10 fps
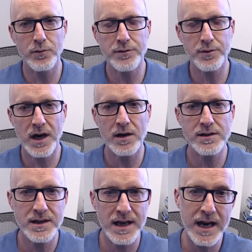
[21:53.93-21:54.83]
with
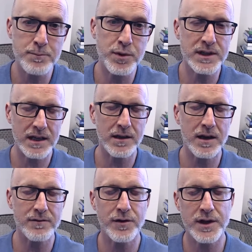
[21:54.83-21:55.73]
regard to the April
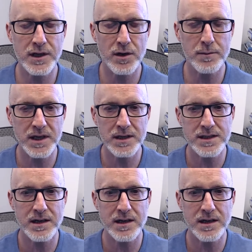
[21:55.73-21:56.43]
deadline for the European